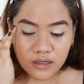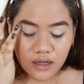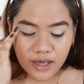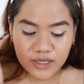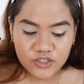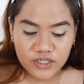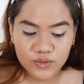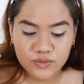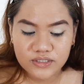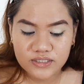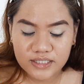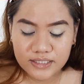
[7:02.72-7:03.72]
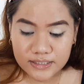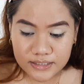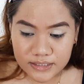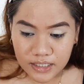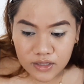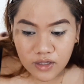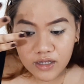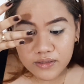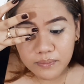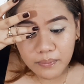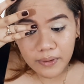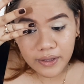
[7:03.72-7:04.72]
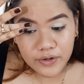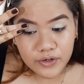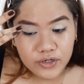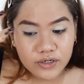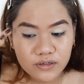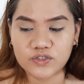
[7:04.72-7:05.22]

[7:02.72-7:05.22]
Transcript: eyeshadow sticks a lot better.